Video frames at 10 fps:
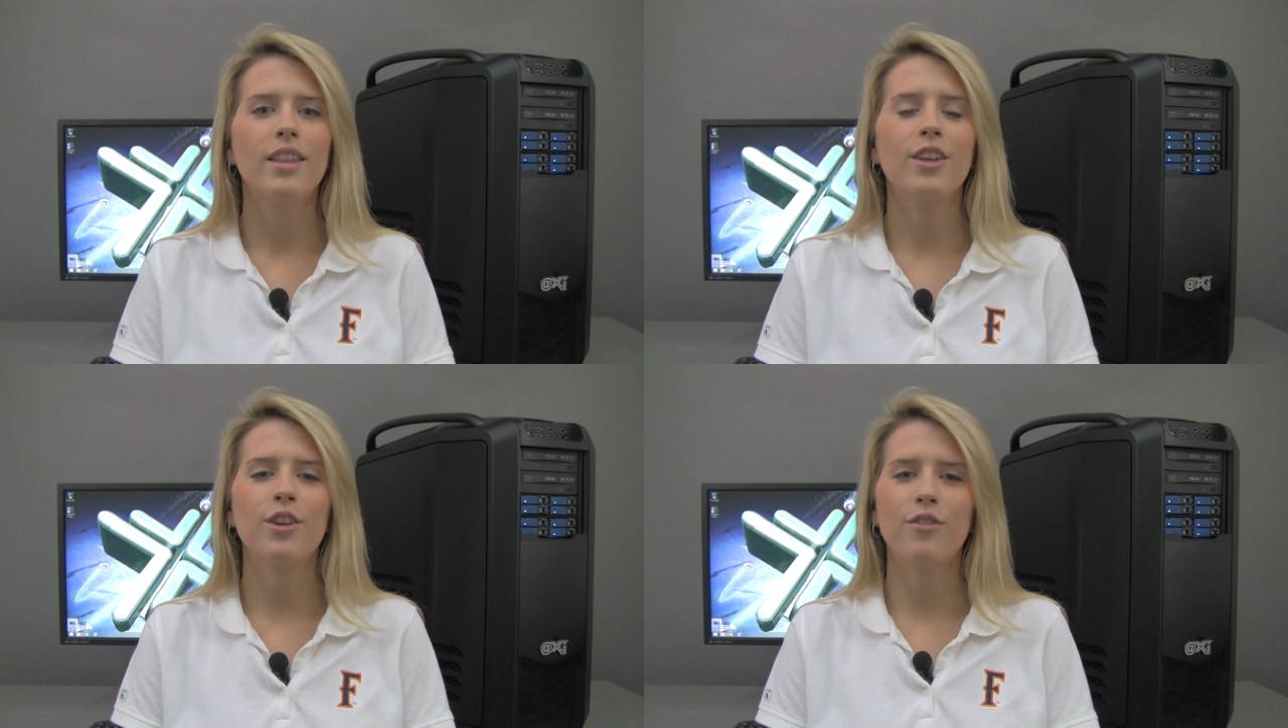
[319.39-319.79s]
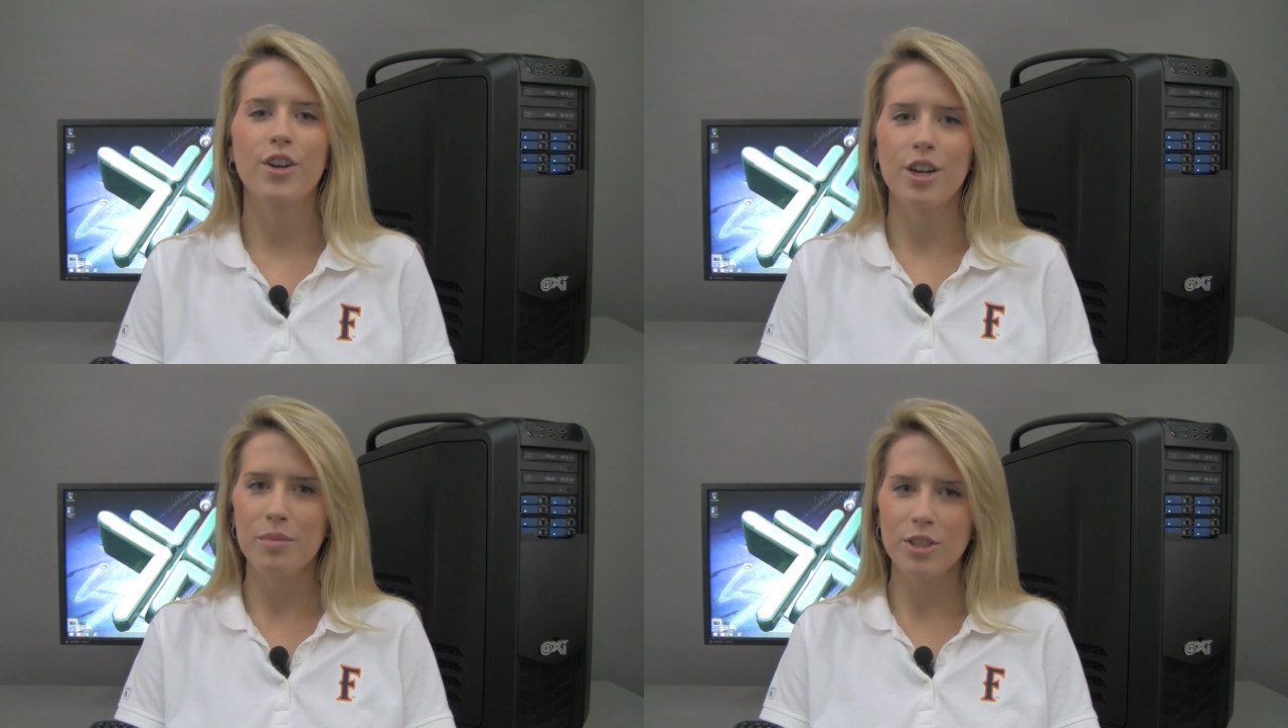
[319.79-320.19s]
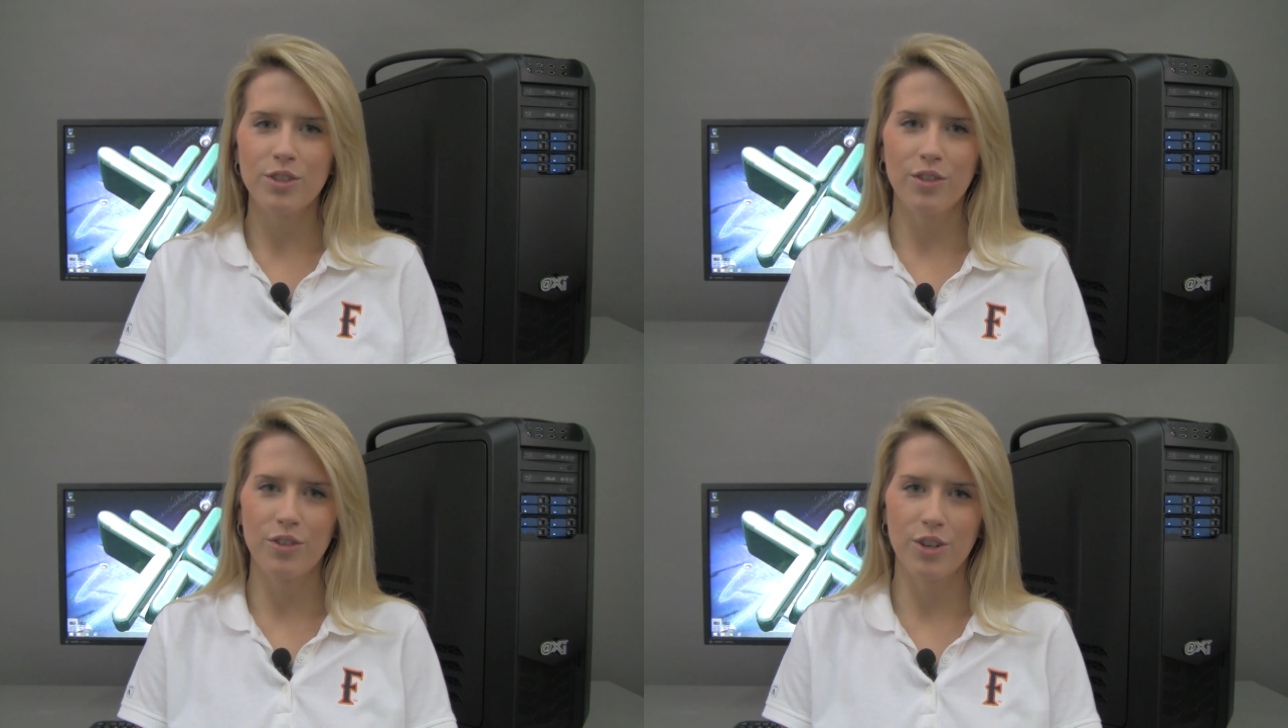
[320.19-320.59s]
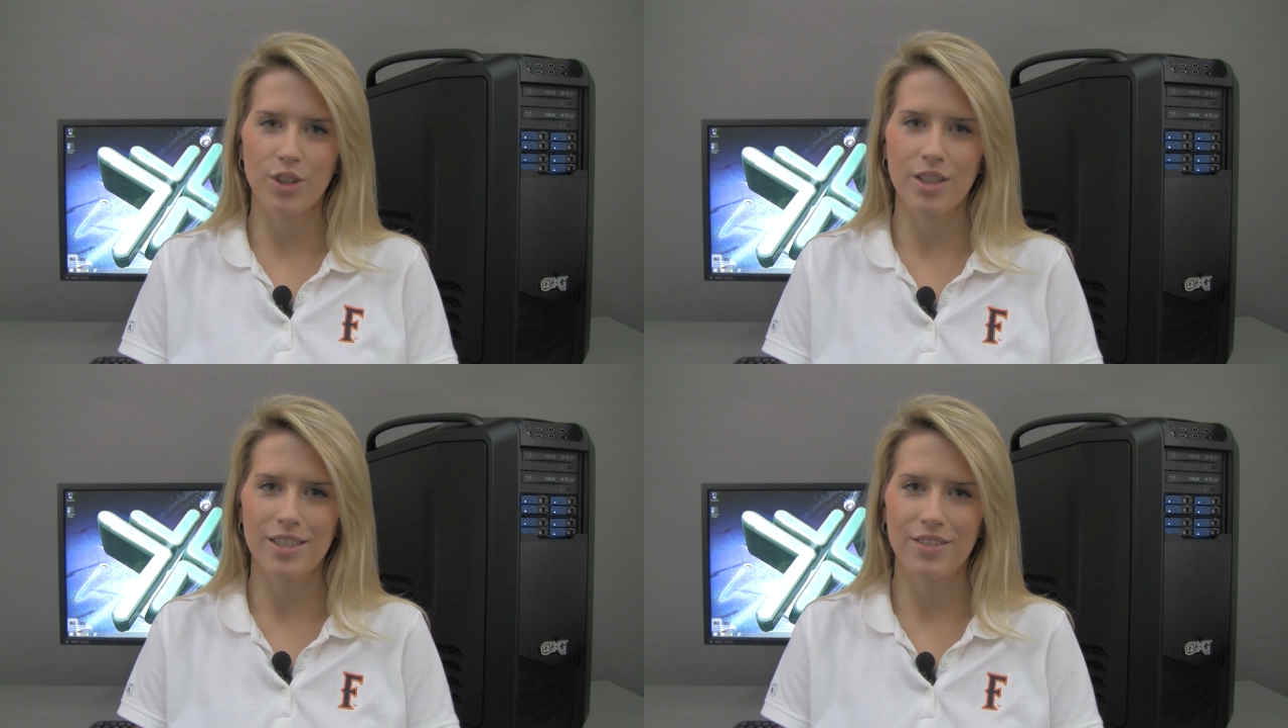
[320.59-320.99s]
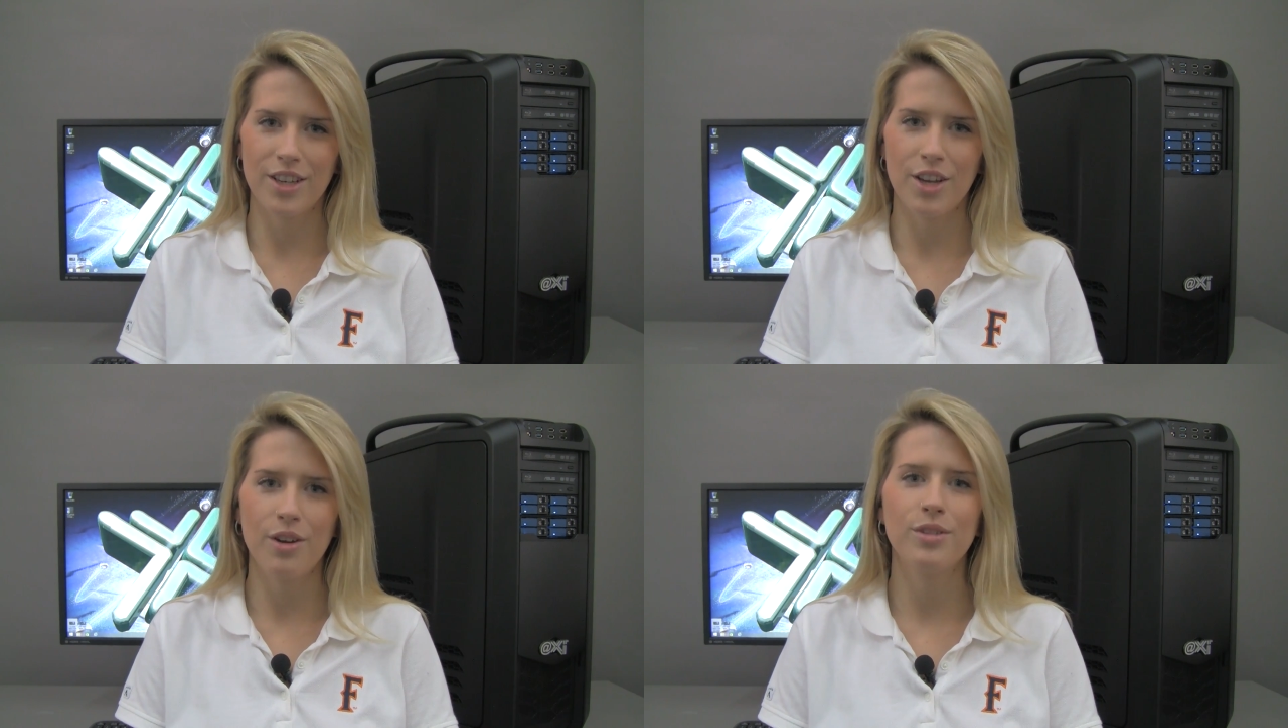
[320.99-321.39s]
Thank you very much for viewing this
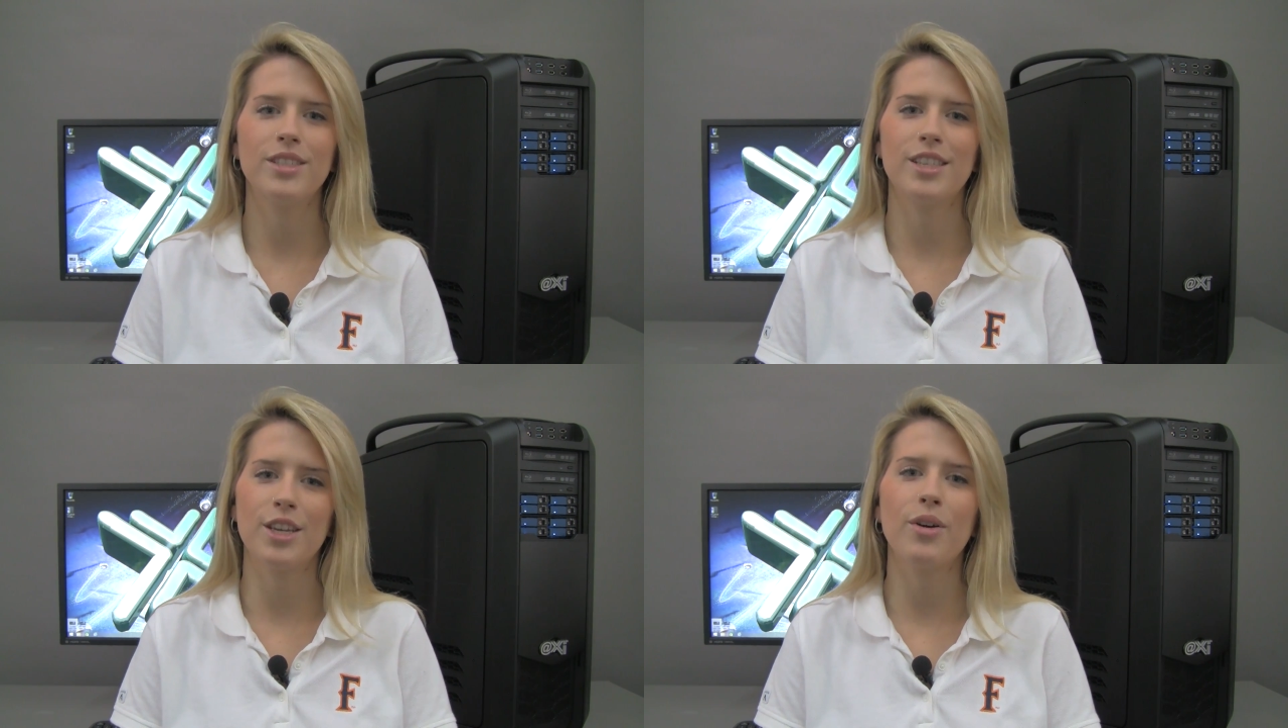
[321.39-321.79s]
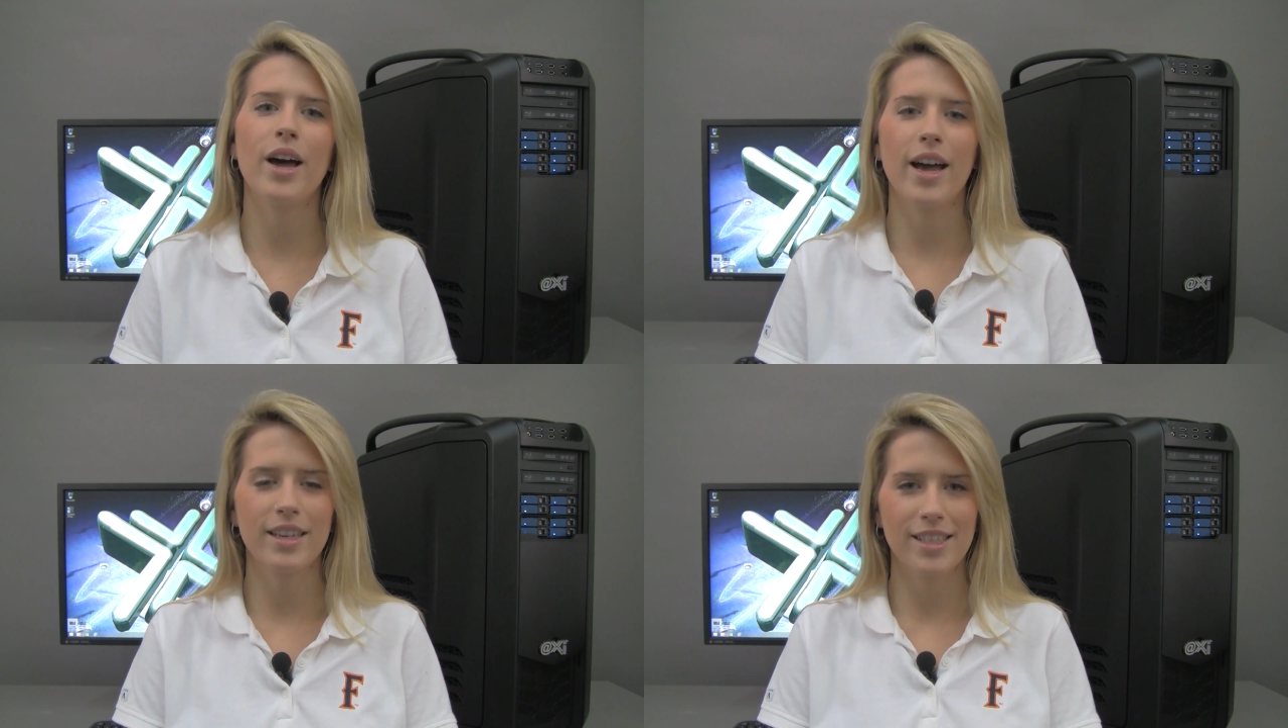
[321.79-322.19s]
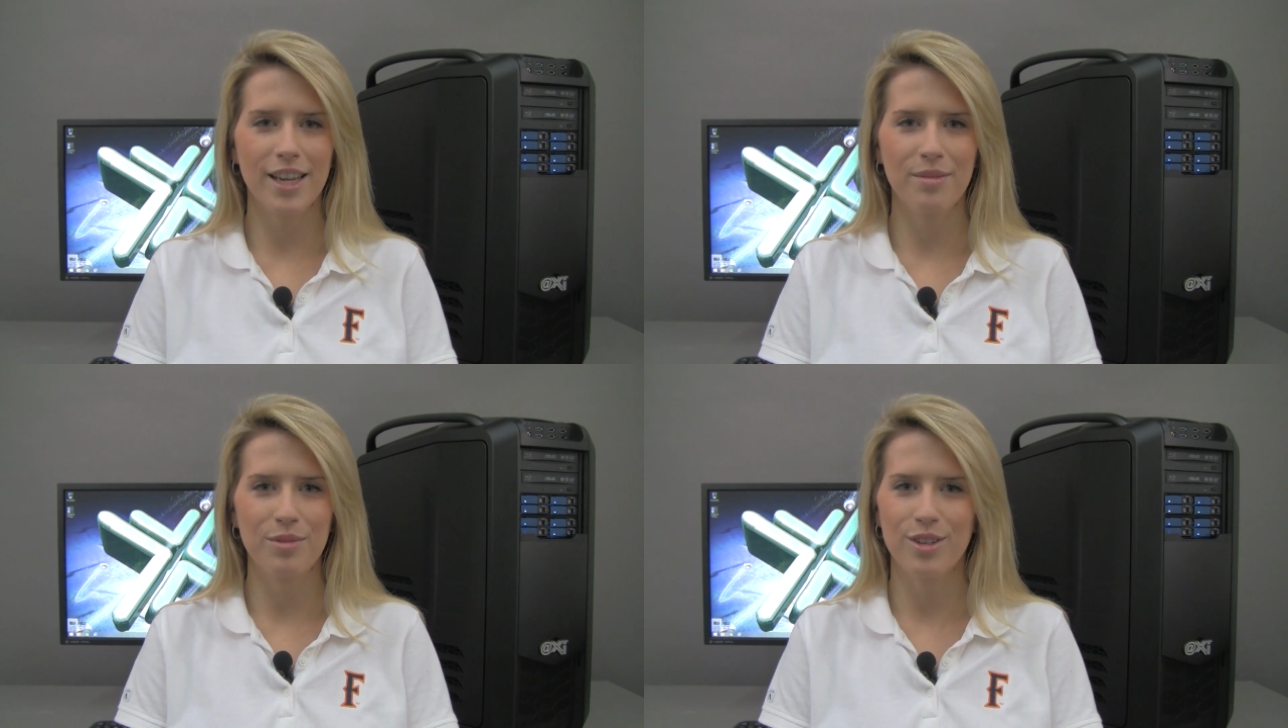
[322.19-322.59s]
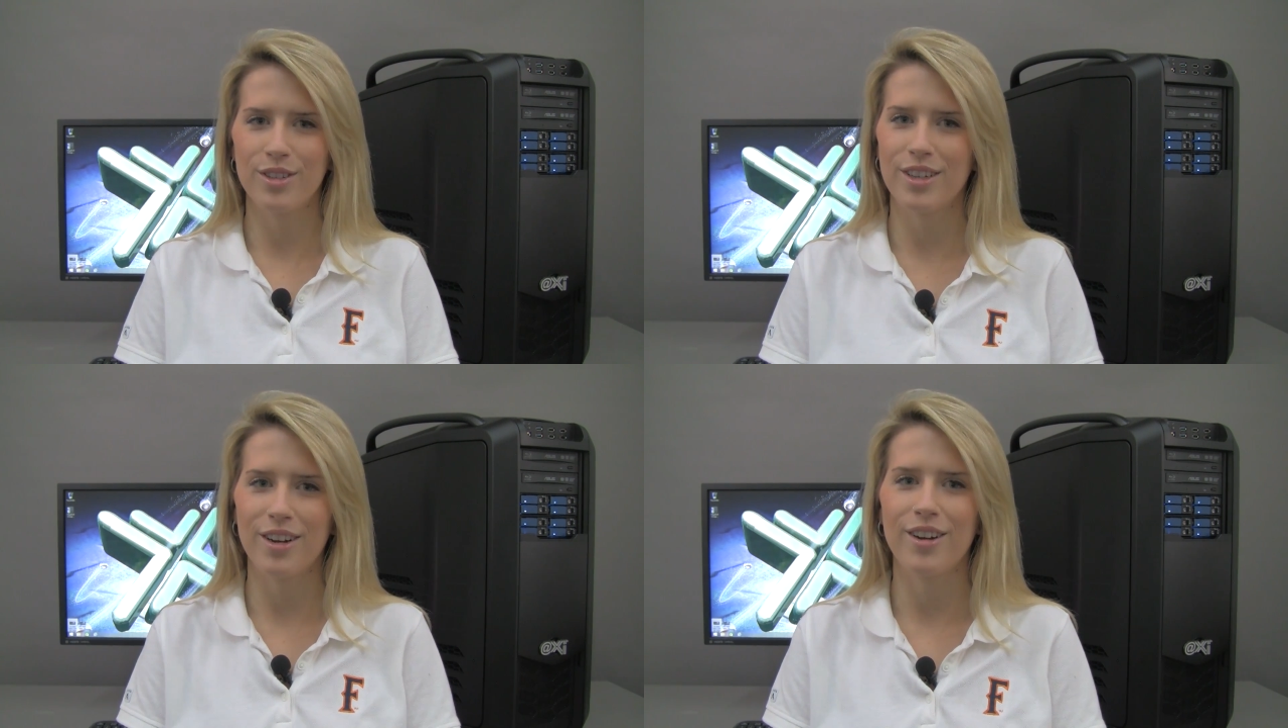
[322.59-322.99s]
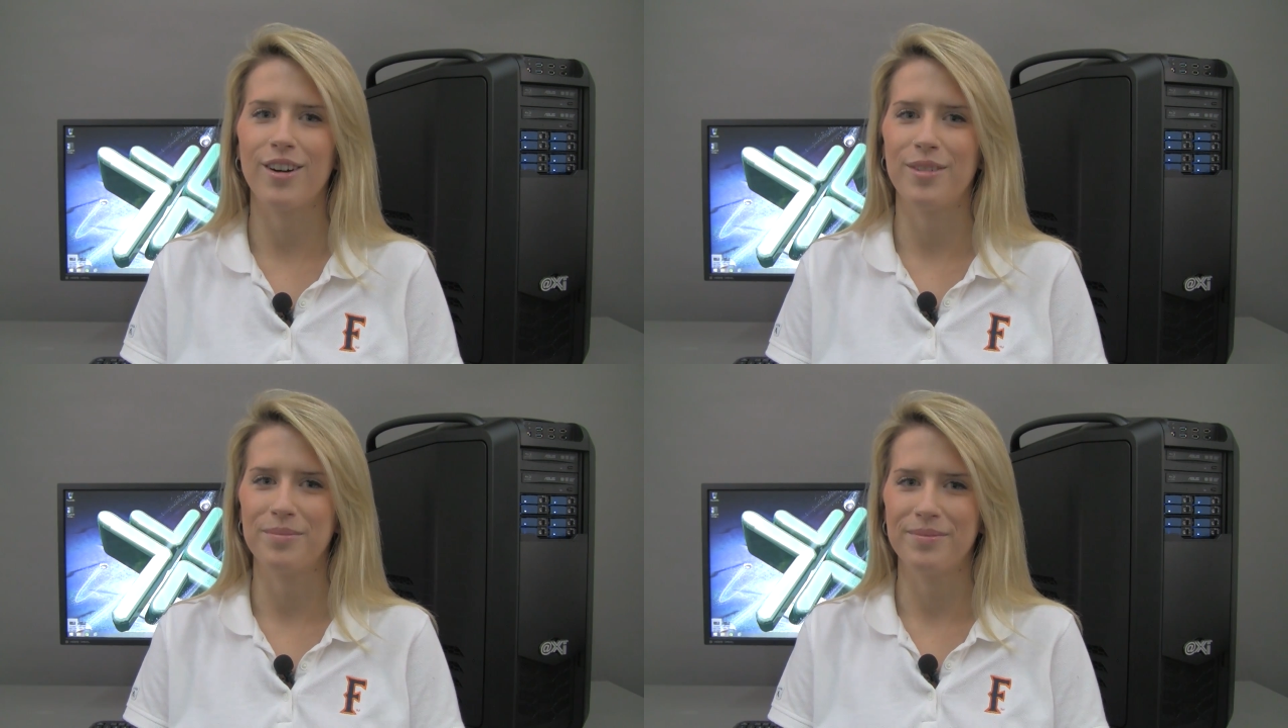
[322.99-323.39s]
video. See you at
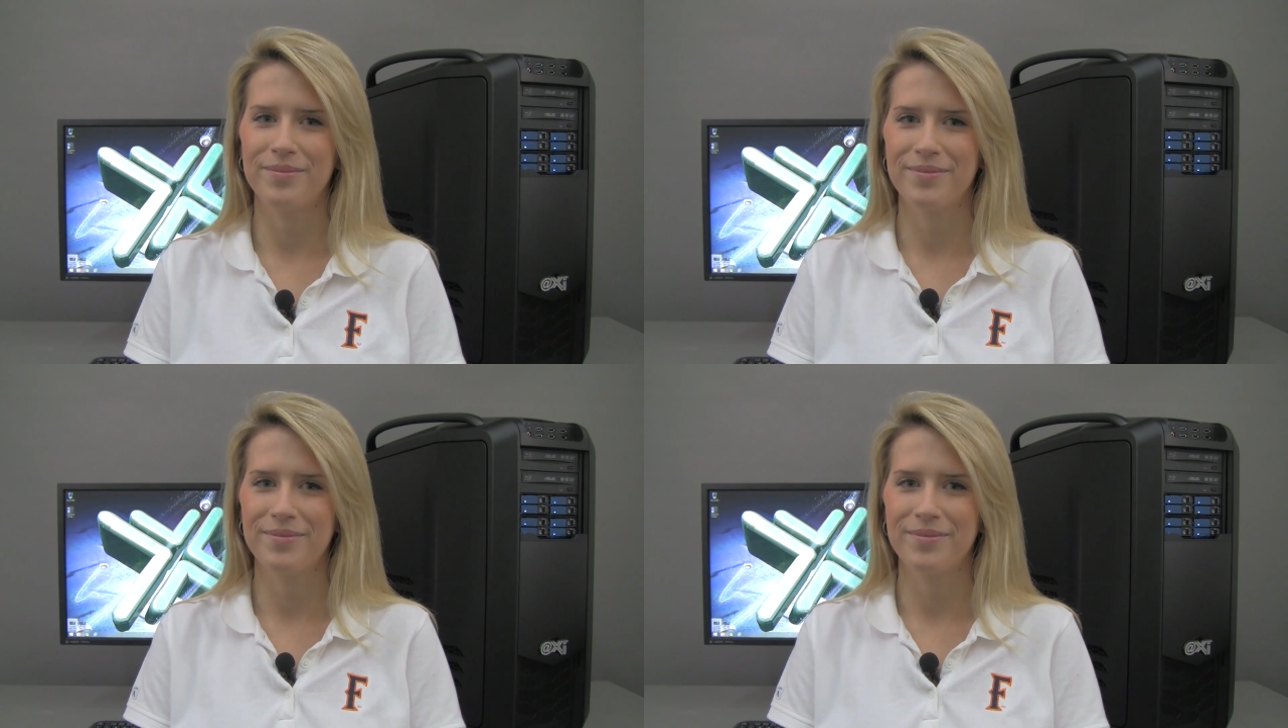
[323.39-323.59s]
xicomputer.com.